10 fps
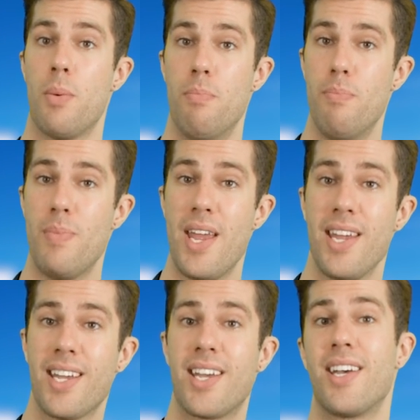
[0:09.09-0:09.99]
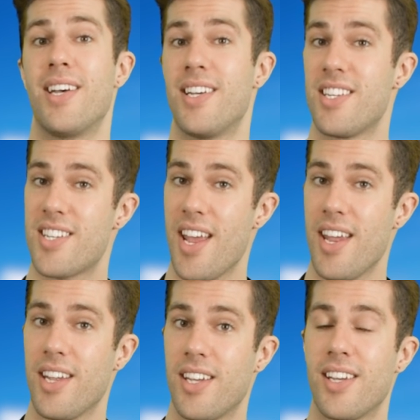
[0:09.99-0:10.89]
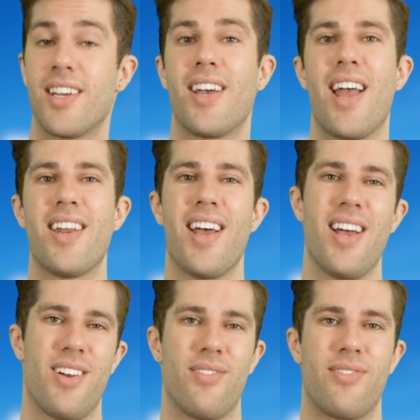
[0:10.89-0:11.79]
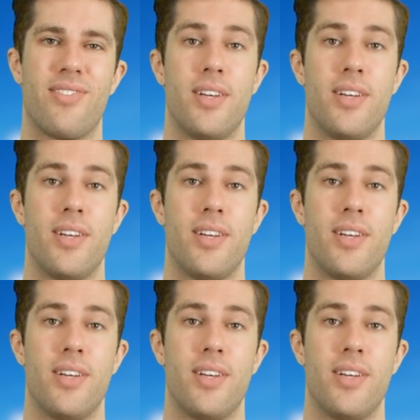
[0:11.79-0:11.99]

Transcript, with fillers: make, take, and have.